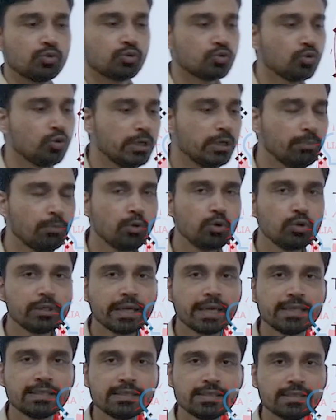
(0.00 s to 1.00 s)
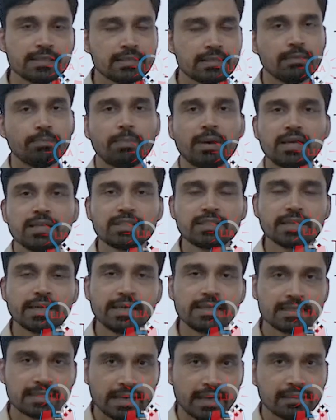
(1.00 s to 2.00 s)
So, in both cases, in the past
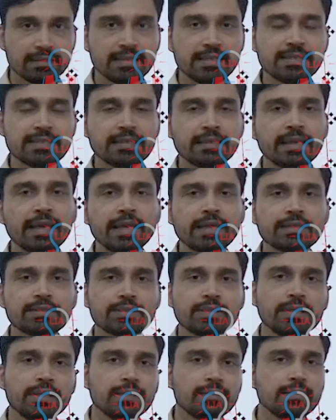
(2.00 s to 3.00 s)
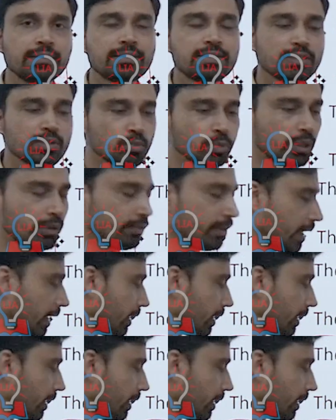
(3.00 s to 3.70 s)
case and the recent case, this is what we can